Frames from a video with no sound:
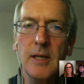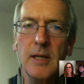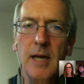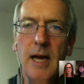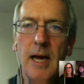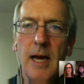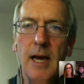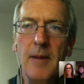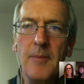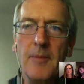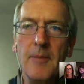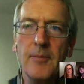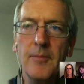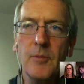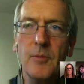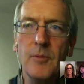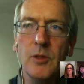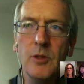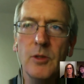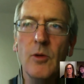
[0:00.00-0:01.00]

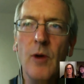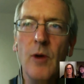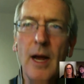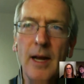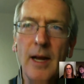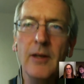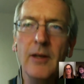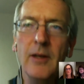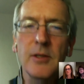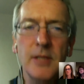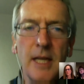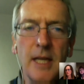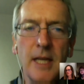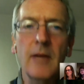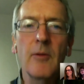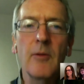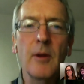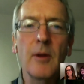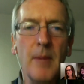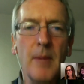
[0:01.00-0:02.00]
was quite
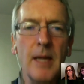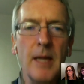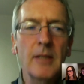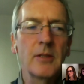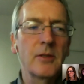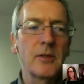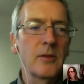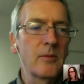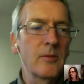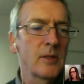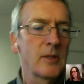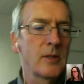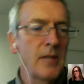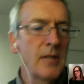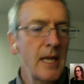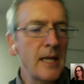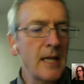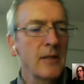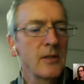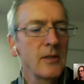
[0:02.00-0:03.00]
understanding what my student was
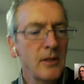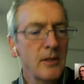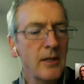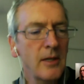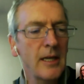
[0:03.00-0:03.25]
saying still.